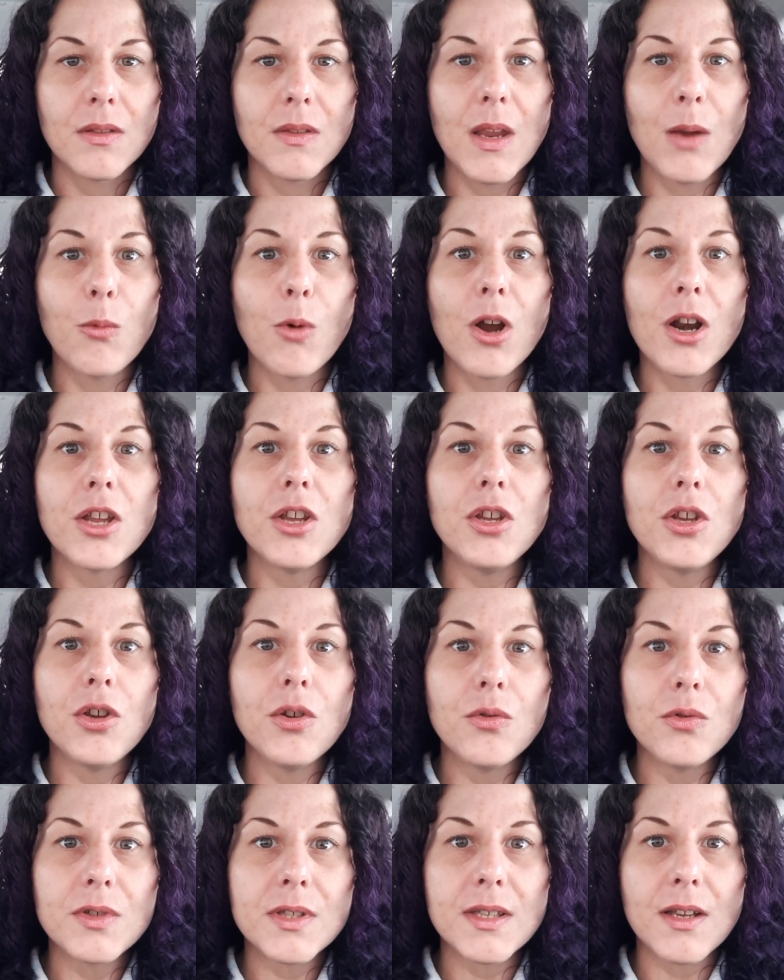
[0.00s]
They want to
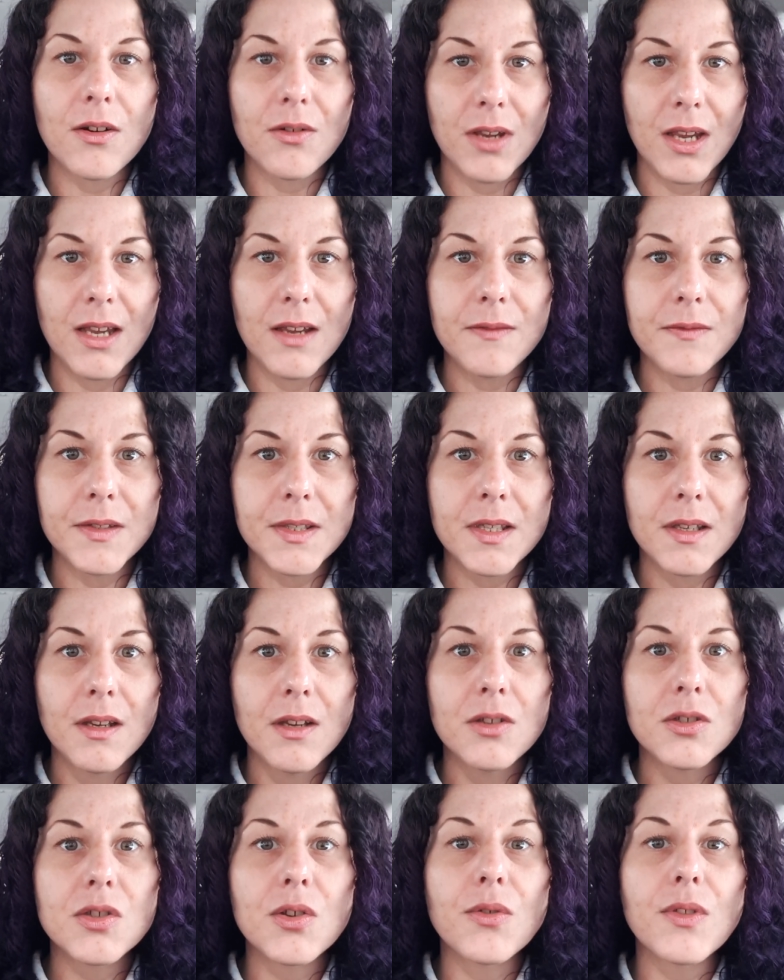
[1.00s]
use their gifts
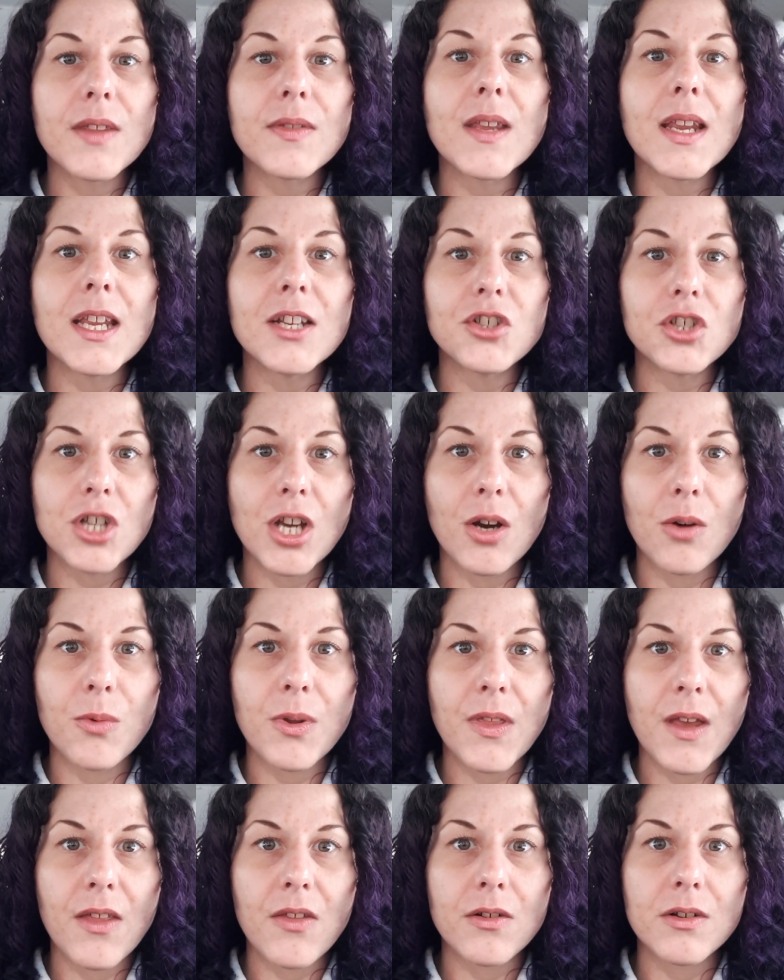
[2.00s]
so that they can share
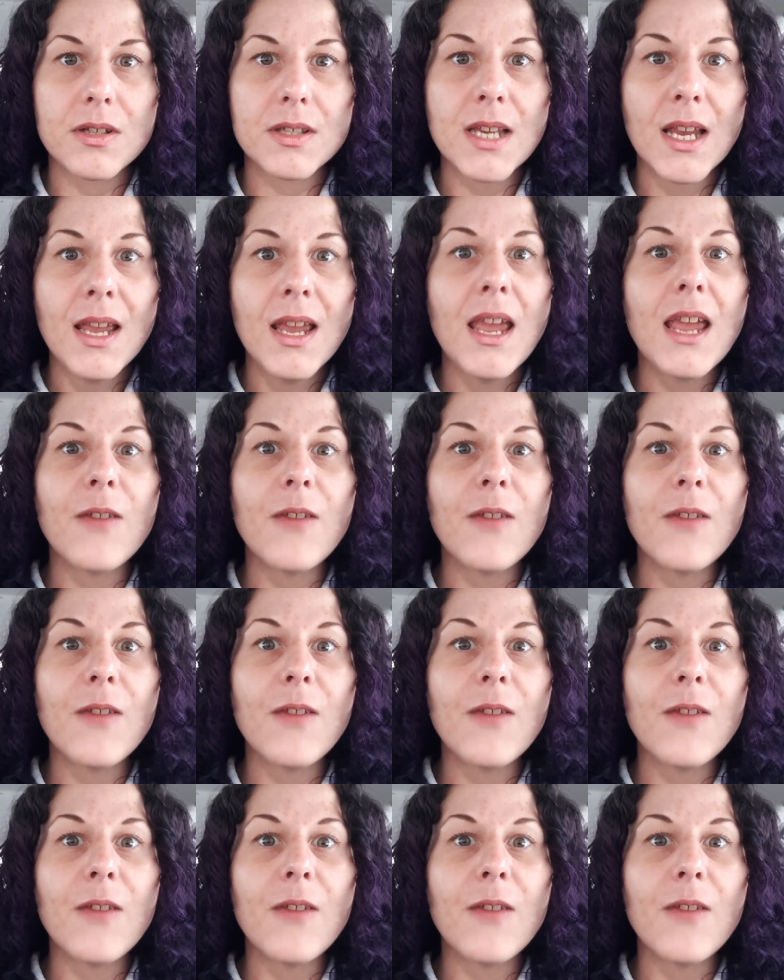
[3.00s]
with others.